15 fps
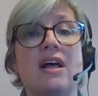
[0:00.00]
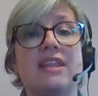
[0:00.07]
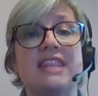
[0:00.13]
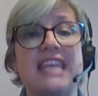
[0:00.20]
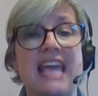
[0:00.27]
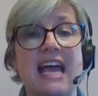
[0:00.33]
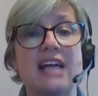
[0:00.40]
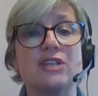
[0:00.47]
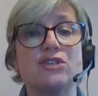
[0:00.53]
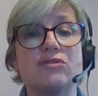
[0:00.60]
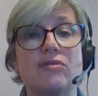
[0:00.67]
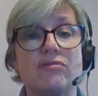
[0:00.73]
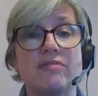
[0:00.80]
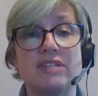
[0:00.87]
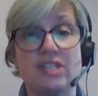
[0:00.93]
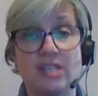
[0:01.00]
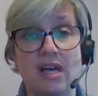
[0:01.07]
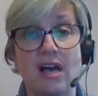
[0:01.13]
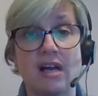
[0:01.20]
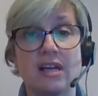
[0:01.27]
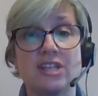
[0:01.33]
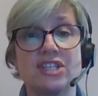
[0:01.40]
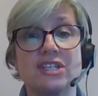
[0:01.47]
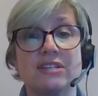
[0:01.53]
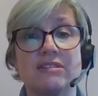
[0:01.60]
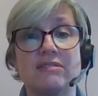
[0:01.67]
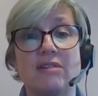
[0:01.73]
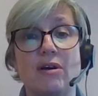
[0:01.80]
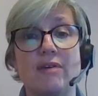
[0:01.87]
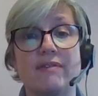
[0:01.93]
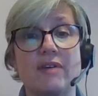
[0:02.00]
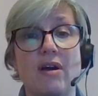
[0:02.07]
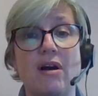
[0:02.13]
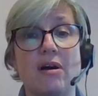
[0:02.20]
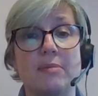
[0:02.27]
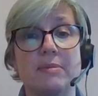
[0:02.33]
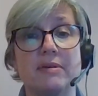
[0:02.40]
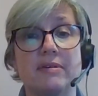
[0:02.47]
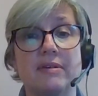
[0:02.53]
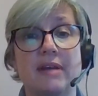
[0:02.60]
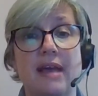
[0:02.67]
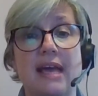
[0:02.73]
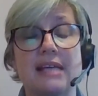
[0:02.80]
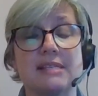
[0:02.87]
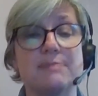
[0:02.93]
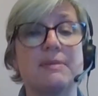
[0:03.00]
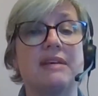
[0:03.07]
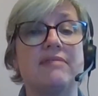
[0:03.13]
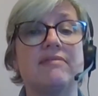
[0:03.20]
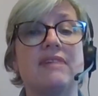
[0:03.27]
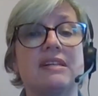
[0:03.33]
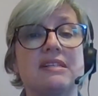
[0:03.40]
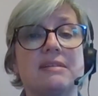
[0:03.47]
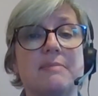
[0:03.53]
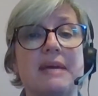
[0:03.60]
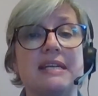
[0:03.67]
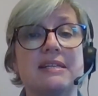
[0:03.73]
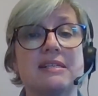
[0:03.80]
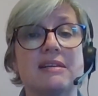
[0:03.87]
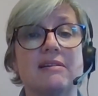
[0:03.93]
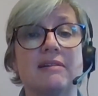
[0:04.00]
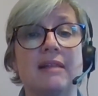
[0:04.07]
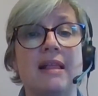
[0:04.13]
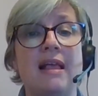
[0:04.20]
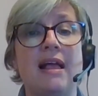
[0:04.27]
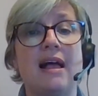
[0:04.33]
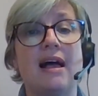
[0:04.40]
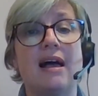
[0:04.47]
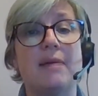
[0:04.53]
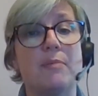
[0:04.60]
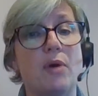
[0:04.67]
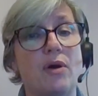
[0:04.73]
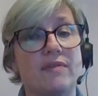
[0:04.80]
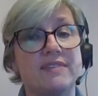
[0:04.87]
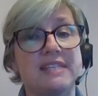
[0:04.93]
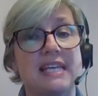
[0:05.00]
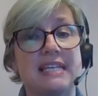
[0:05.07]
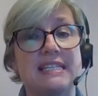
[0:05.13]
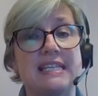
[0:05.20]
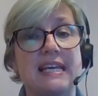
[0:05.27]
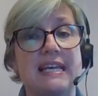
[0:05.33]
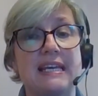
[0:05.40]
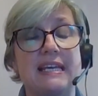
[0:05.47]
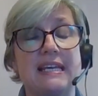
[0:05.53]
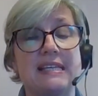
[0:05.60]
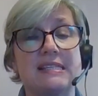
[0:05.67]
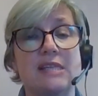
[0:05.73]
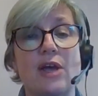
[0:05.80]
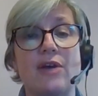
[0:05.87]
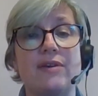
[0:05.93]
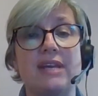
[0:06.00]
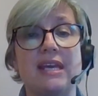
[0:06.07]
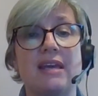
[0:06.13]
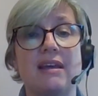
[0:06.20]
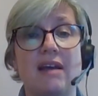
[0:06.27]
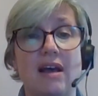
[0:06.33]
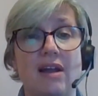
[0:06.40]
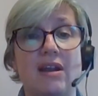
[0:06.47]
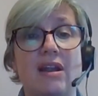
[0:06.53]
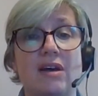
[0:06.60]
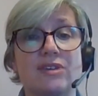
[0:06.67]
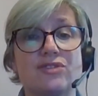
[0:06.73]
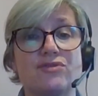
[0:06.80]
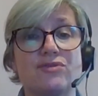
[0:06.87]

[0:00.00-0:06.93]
the actual reduction of carbon has been fundamental. Offsetting is only a last